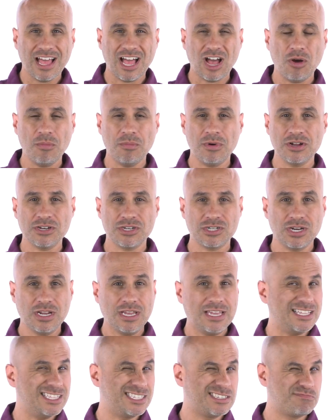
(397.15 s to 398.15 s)
how much
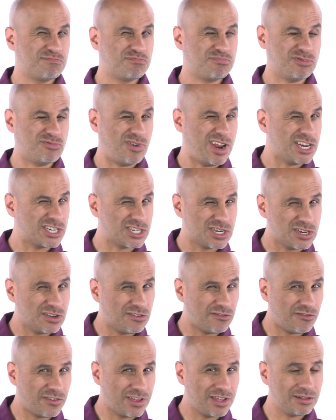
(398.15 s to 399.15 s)
inspiration
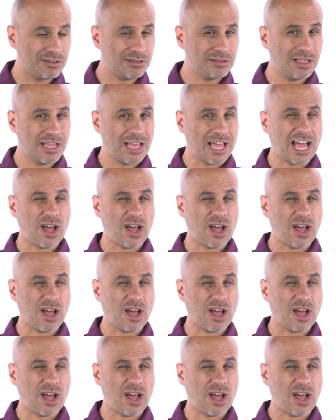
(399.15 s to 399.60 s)
you feel,